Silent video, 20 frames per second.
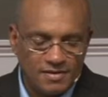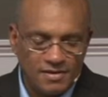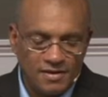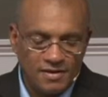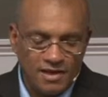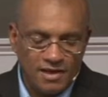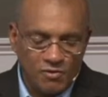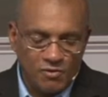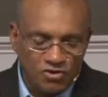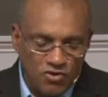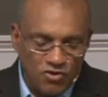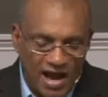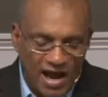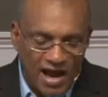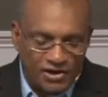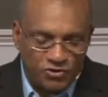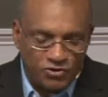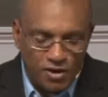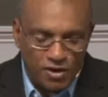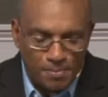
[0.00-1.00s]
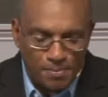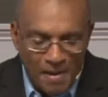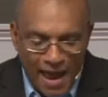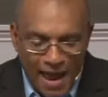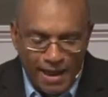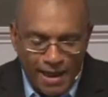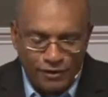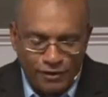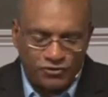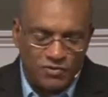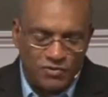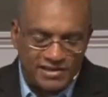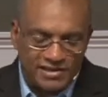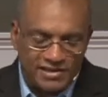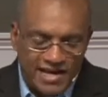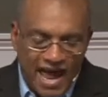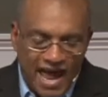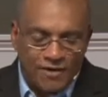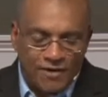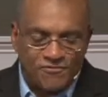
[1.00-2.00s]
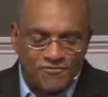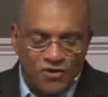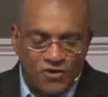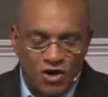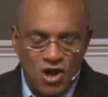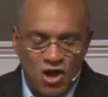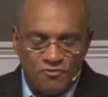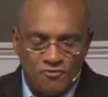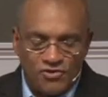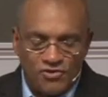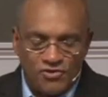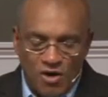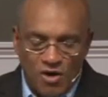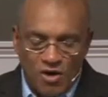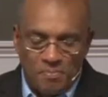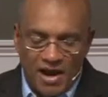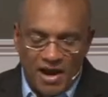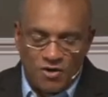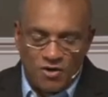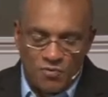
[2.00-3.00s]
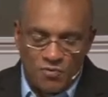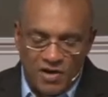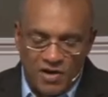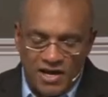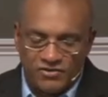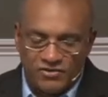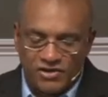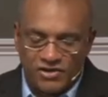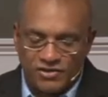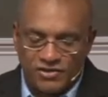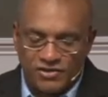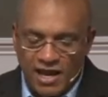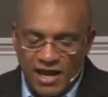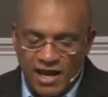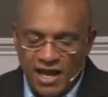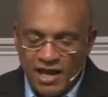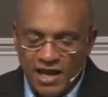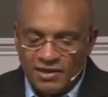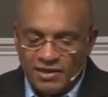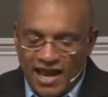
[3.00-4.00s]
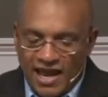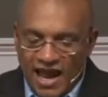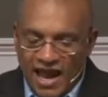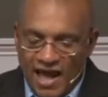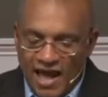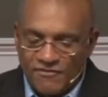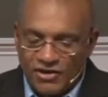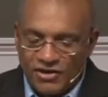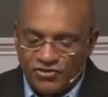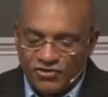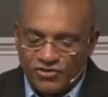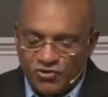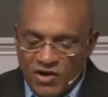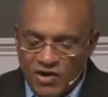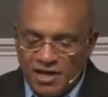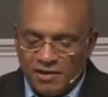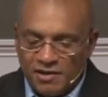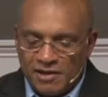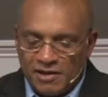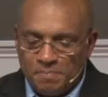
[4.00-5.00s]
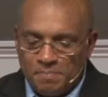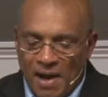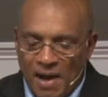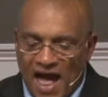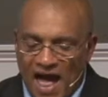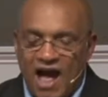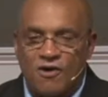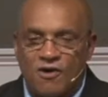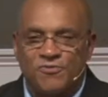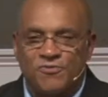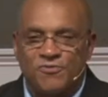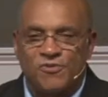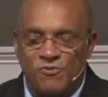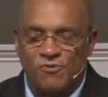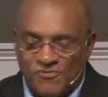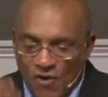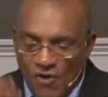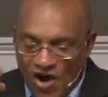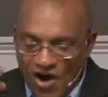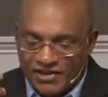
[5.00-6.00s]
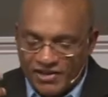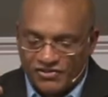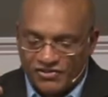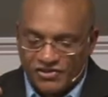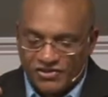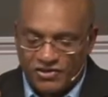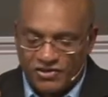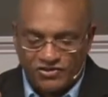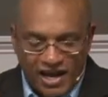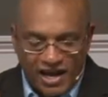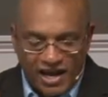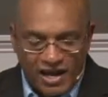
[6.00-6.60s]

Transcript: They were trying to attack for no apparent reason. They have extremely powerful voices. They